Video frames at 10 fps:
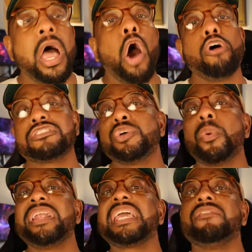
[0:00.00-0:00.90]
I also
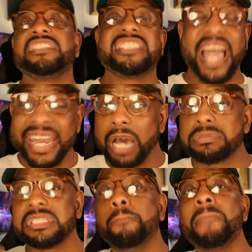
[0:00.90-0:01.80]
want to give a shout out
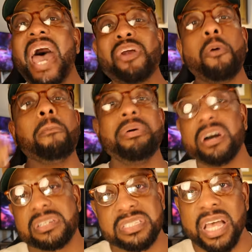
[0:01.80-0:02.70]
to Matt on
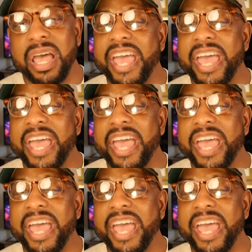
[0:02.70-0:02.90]
Books.